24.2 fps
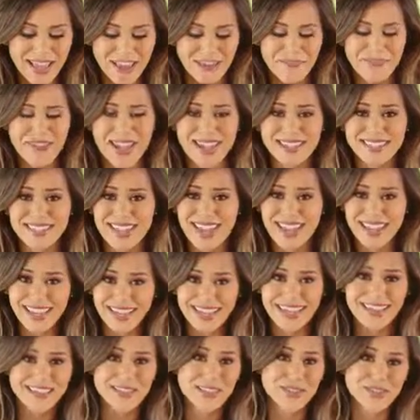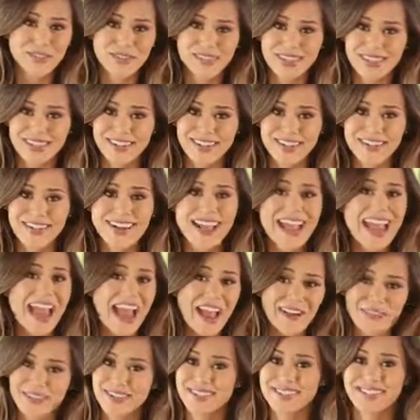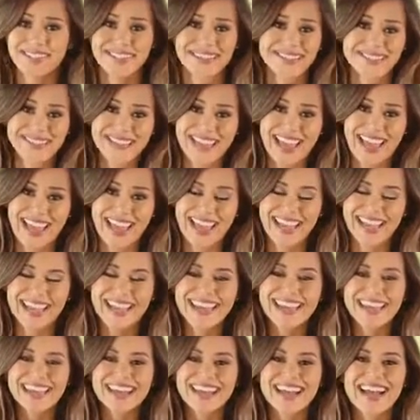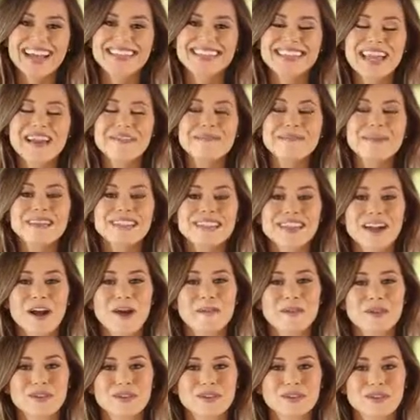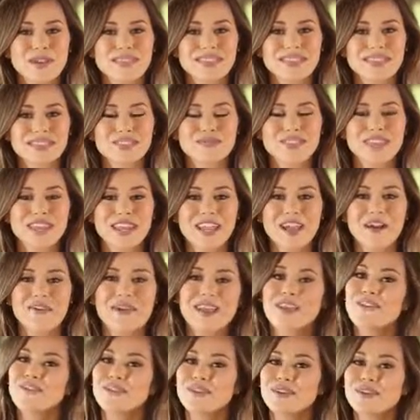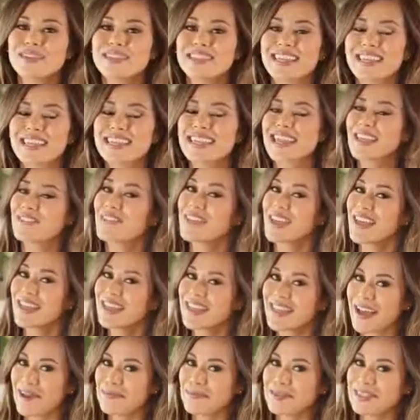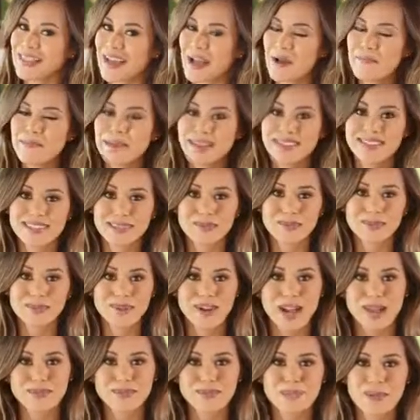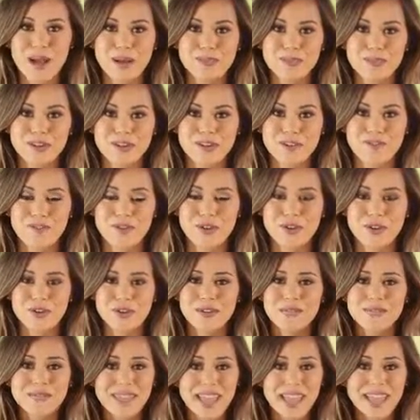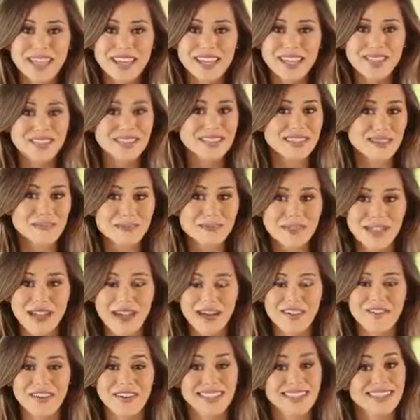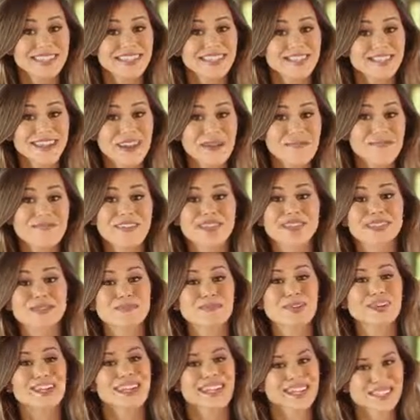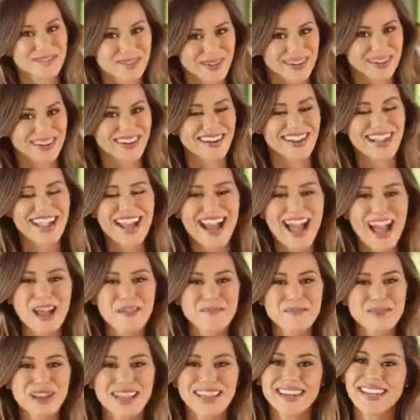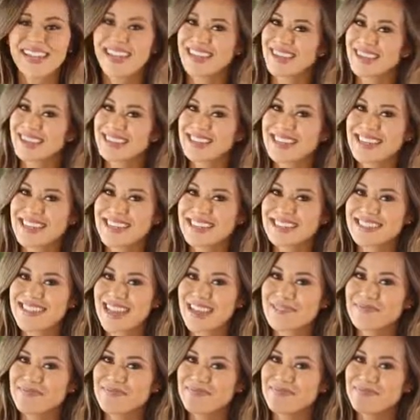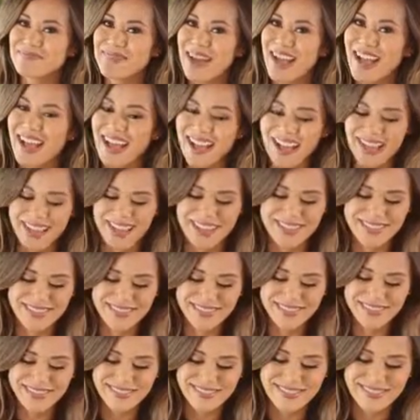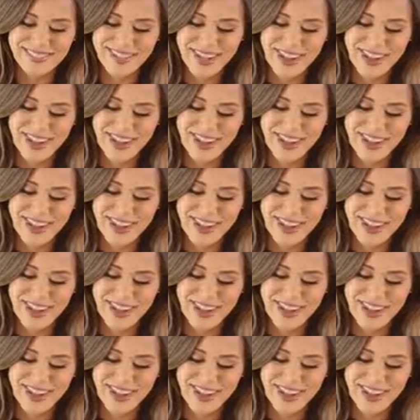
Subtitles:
In fact, I could eat this for dinner every single day. Guys, I really hope you enjoyed this video. If you did, give it a thumbs up and subscribe to POPSUGAR Food, and give us some love on Instagram, Facebook, and Twitter. I'm Brandy, and I'll see you next time. Bye.